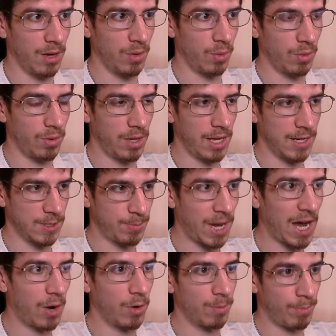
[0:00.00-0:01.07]
and it's
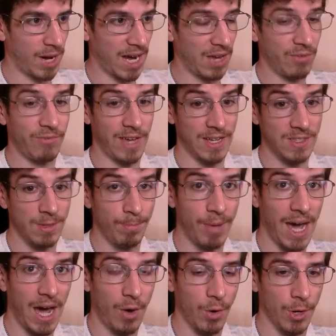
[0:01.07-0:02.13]
powered by phantom
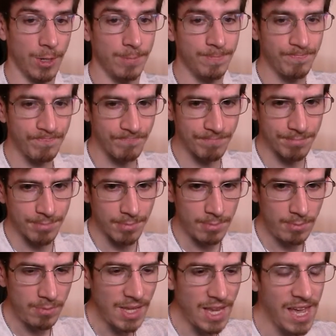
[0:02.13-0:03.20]
power.
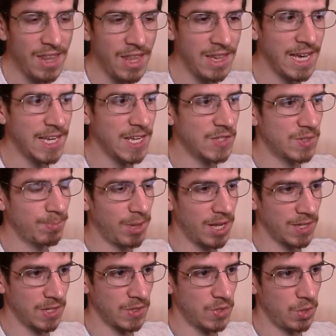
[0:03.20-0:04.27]
And then that gets
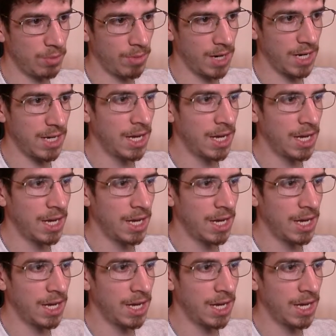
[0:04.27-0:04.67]
plugged into my